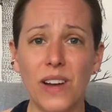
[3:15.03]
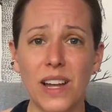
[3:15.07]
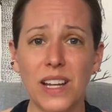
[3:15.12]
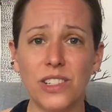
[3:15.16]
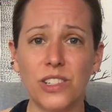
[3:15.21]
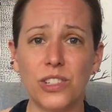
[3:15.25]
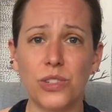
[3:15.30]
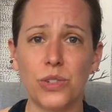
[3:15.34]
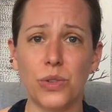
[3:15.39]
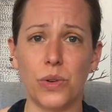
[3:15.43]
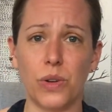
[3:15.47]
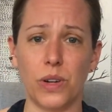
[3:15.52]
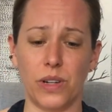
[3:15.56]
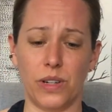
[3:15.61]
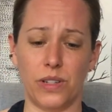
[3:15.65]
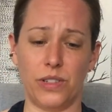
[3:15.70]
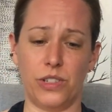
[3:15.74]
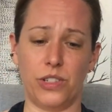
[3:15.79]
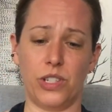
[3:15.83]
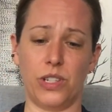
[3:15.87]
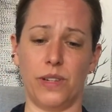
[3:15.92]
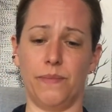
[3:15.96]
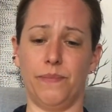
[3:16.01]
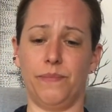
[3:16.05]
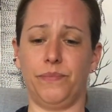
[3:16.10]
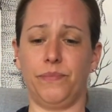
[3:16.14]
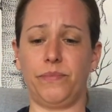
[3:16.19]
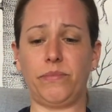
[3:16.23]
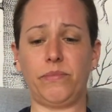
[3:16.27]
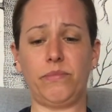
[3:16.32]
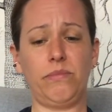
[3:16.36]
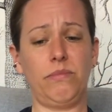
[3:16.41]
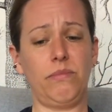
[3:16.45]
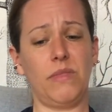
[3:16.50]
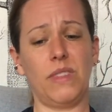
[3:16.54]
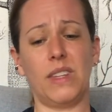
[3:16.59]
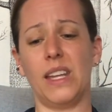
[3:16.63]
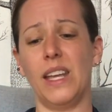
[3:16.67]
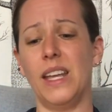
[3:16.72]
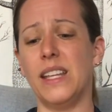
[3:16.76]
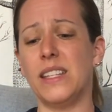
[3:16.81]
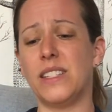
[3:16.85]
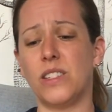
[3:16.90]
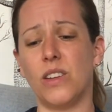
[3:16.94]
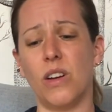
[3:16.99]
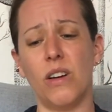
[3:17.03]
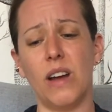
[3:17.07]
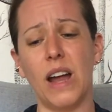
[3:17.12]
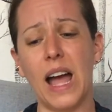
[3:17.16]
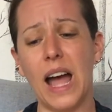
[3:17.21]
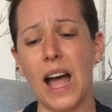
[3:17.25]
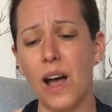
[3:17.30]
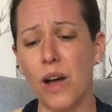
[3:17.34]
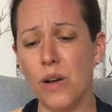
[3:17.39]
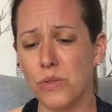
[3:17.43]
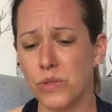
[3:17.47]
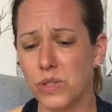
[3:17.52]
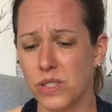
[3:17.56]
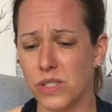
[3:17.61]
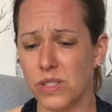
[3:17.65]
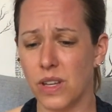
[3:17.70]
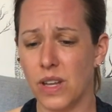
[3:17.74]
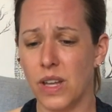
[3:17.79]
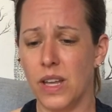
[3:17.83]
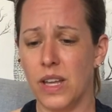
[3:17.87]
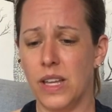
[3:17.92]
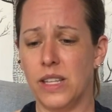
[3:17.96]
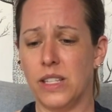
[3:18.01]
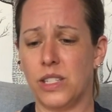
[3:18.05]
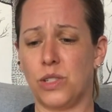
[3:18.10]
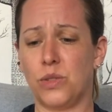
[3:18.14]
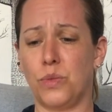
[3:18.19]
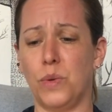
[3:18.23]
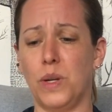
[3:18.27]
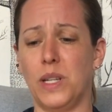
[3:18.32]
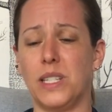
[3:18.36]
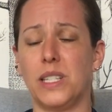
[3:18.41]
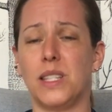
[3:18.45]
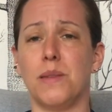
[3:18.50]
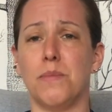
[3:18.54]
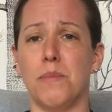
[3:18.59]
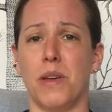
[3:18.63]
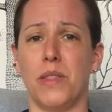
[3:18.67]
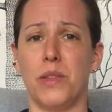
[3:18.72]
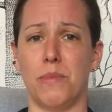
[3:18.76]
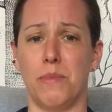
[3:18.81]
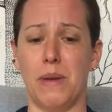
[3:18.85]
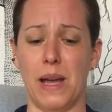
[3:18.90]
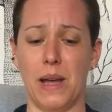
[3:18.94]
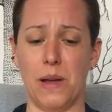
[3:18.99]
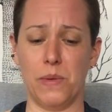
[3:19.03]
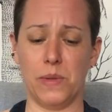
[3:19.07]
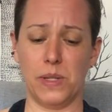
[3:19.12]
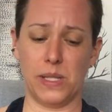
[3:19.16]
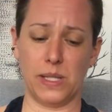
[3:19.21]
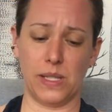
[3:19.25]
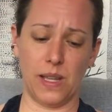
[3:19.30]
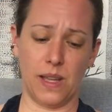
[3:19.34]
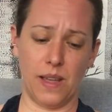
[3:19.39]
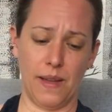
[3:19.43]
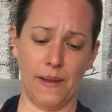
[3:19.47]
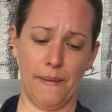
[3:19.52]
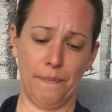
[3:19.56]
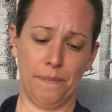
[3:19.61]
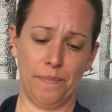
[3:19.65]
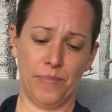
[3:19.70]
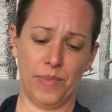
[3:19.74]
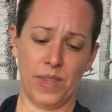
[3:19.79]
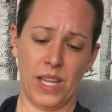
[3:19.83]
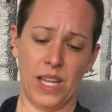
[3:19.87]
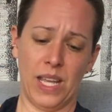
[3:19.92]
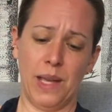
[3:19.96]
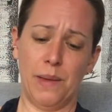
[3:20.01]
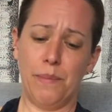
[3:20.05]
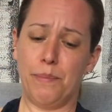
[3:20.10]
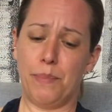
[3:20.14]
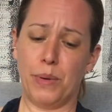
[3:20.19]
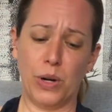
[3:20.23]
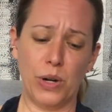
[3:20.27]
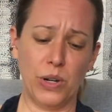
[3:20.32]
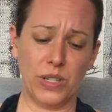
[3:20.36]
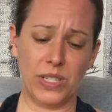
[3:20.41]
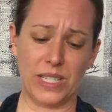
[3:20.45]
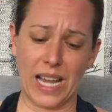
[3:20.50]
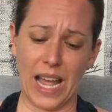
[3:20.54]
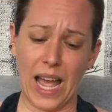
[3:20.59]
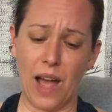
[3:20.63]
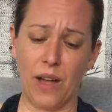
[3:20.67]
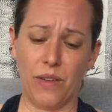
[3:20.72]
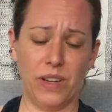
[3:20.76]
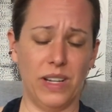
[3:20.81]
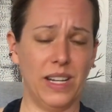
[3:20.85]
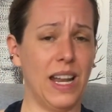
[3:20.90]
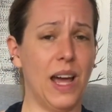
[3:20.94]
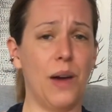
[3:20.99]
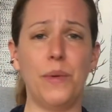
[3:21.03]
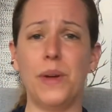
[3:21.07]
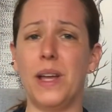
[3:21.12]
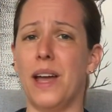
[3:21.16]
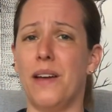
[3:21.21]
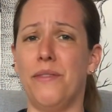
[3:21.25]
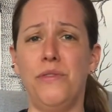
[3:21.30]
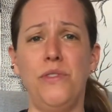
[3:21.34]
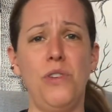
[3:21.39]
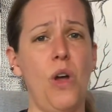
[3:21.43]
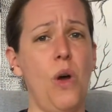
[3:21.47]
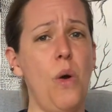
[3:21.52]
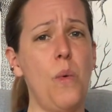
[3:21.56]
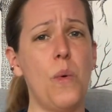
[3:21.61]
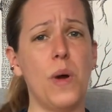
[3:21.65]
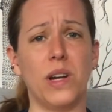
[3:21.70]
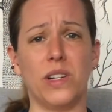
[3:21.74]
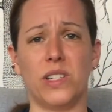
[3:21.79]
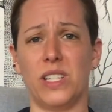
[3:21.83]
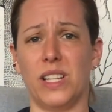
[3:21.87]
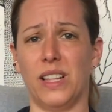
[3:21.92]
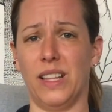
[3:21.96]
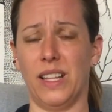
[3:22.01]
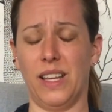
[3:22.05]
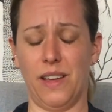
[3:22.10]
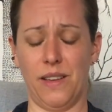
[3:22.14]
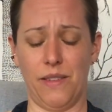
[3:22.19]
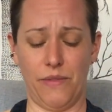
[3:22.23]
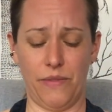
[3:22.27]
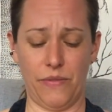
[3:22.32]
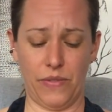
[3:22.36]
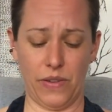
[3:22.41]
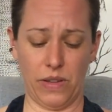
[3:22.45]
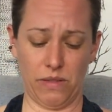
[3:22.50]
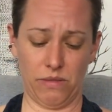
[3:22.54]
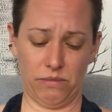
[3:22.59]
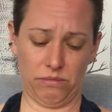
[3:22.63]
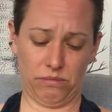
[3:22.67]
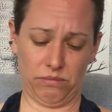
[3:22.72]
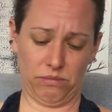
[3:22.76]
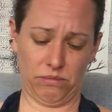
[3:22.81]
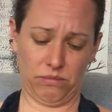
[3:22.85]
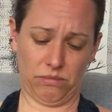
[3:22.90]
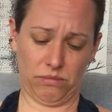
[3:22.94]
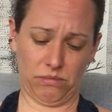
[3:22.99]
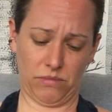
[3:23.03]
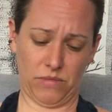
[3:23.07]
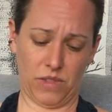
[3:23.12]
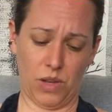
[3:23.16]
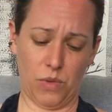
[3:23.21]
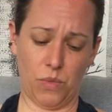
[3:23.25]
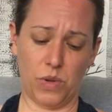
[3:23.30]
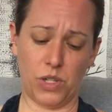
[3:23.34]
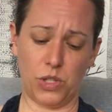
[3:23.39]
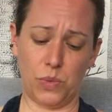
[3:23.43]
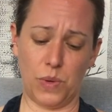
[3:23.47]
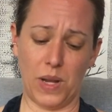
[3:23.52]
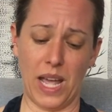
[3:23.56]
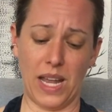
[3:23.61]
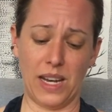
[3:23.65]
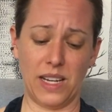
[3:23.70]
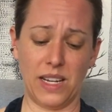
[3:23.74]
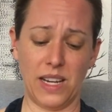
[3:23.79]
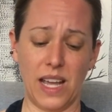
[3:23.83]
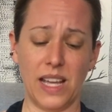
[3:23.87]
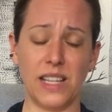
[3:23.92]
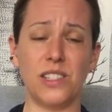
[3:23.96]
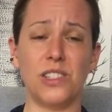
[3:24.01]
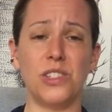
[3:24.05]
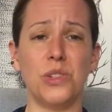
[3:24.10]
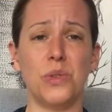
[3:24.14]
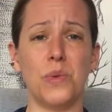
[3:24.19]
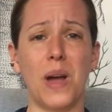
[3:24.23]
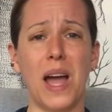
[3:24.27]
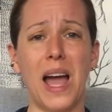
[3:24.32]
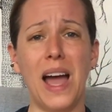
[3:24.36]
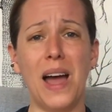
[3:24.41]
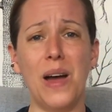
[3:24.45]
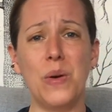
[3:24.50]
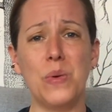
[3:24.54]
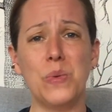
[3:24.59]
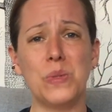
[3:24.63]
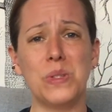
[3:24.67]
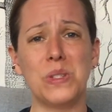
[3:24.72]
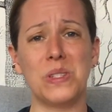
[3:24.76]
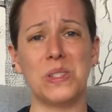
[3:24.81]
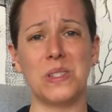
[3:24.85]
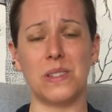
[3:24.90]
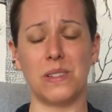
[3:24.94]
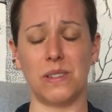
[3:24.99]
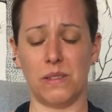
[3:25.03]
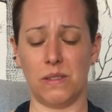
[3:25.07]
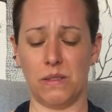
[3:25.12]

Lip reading: asked George. "It's our house," squeaked the mother mouse. "It burned down and now we have nowhere to live. I wish we had a nice new house."